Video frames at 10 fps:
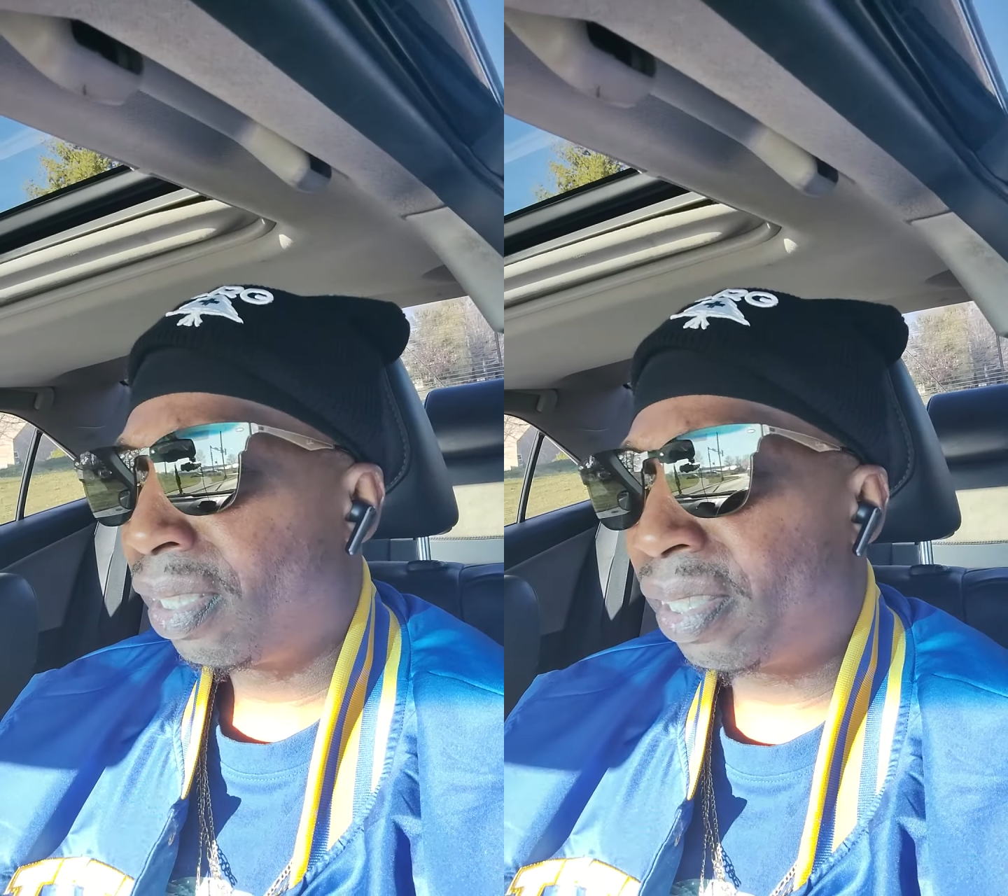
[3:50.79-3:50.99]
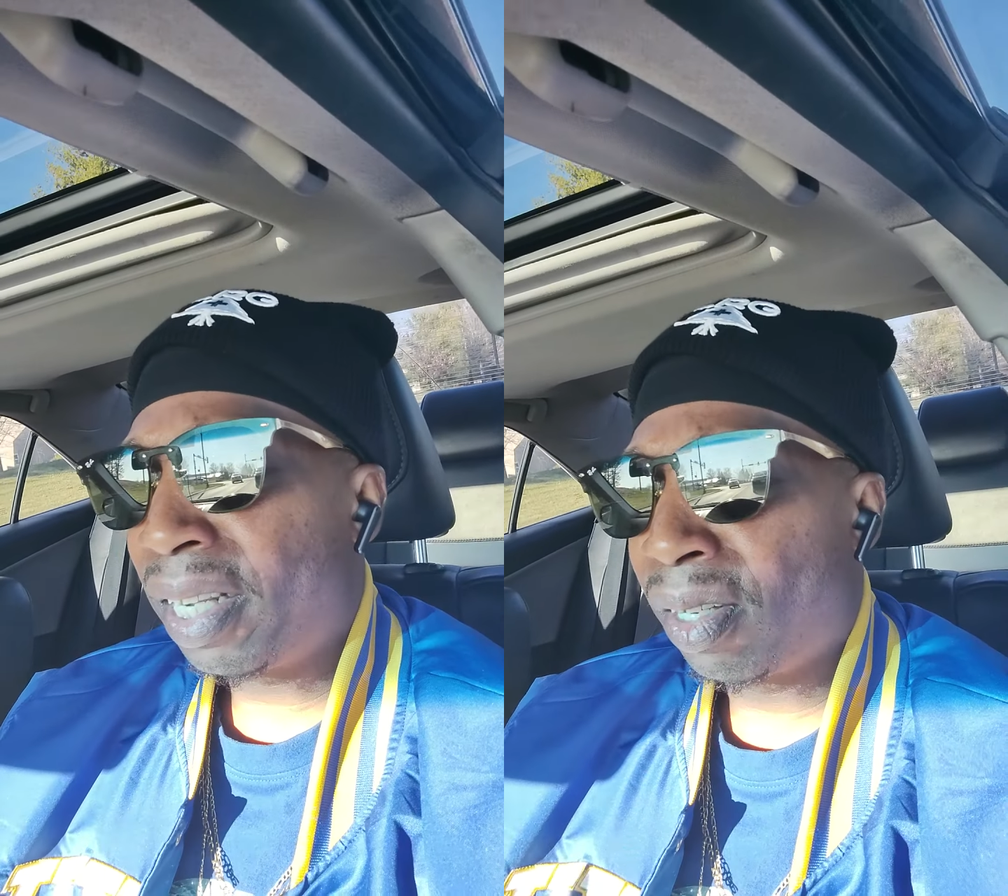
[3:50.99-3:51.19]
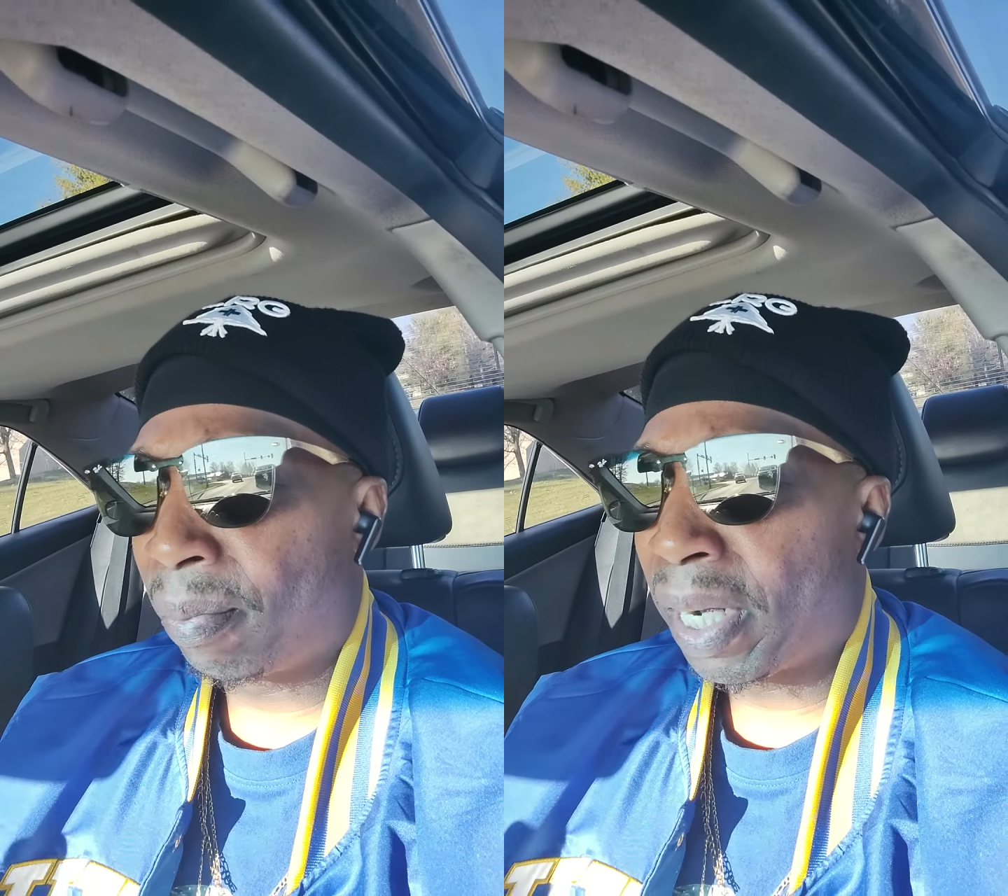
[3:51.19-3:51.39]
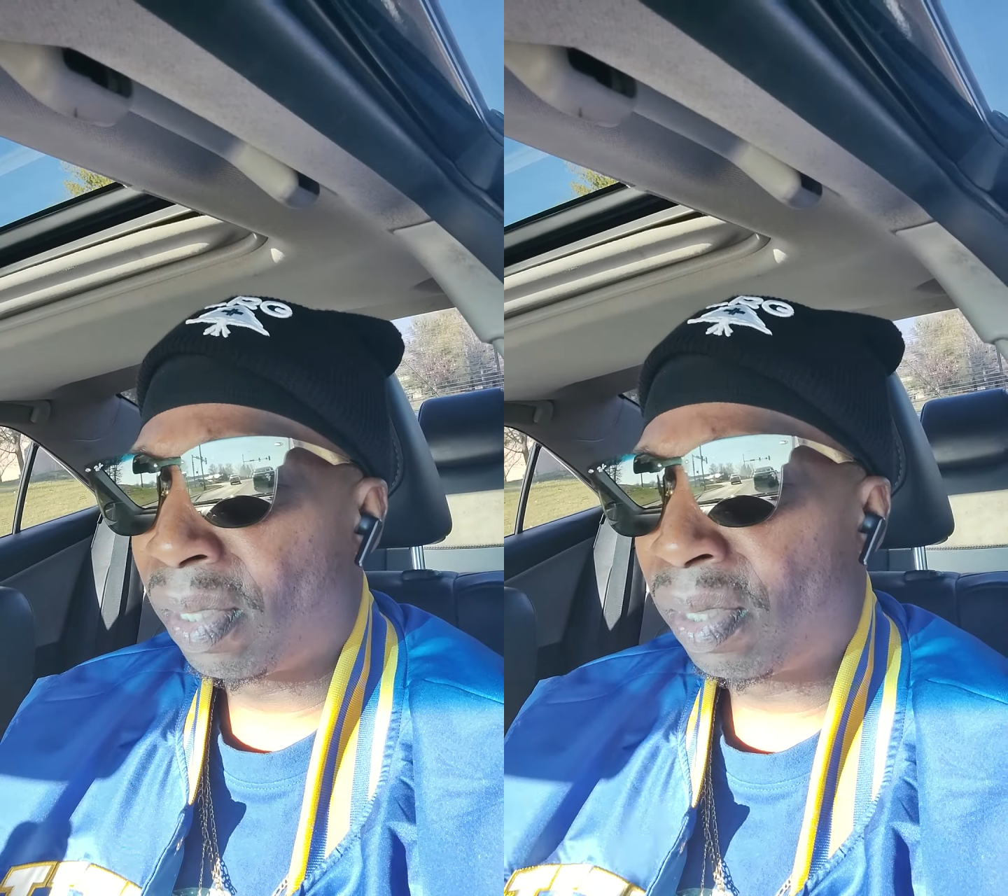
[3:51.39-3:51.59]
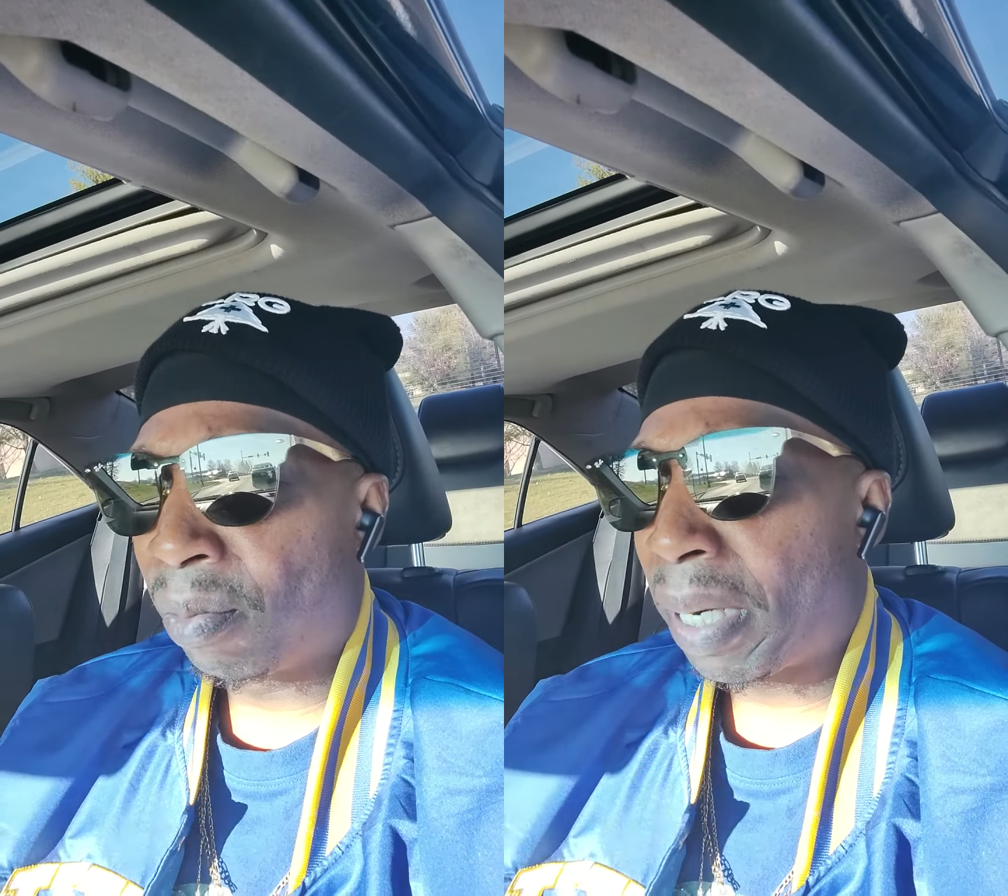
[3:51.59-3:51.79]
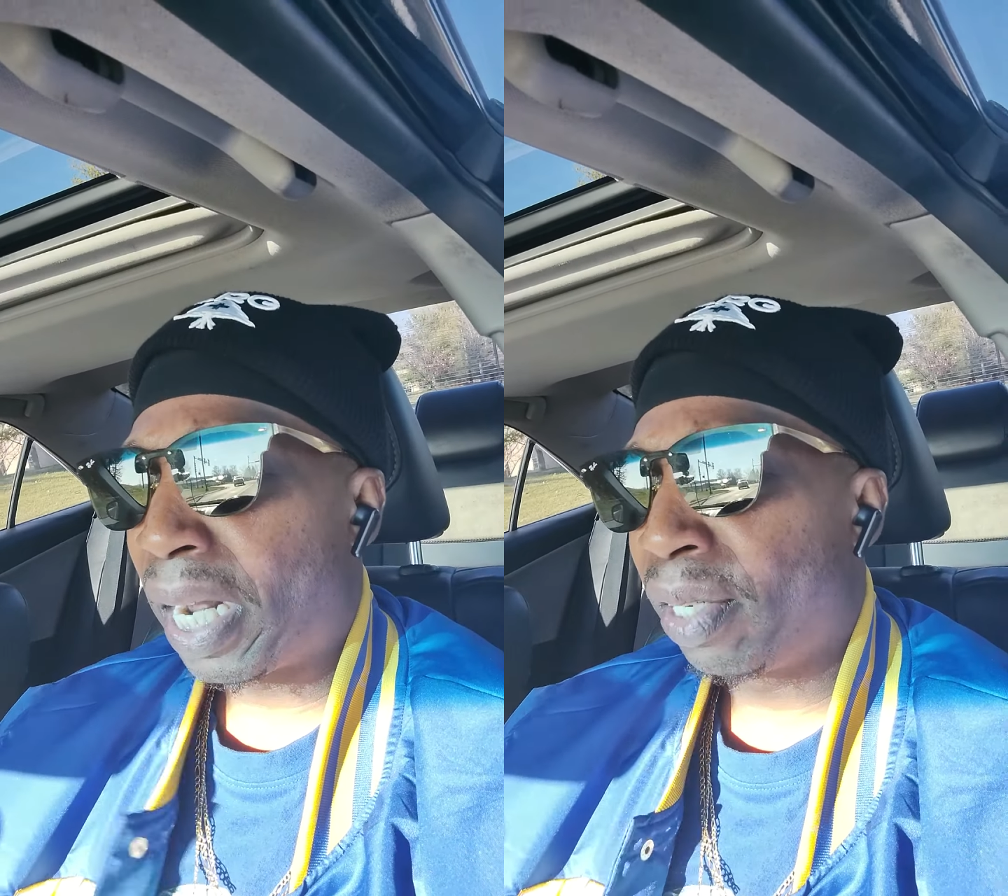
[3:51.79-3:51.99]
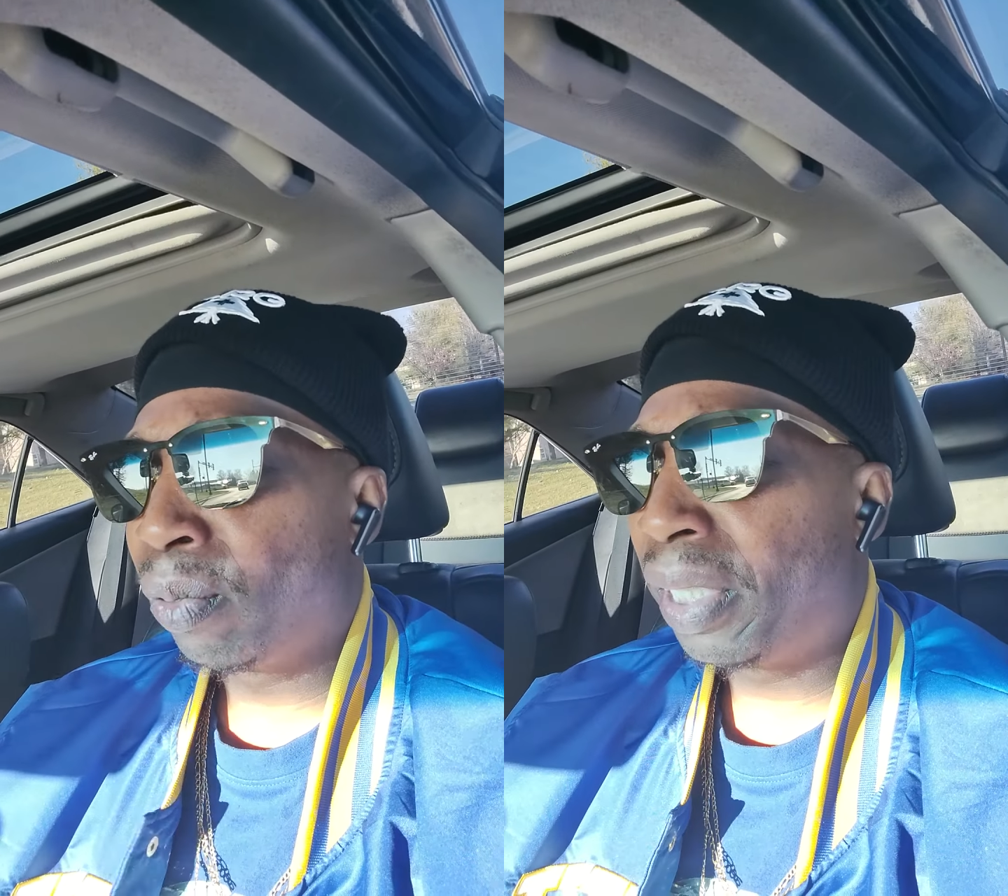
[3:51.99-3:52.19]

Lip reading: thinking about somebody who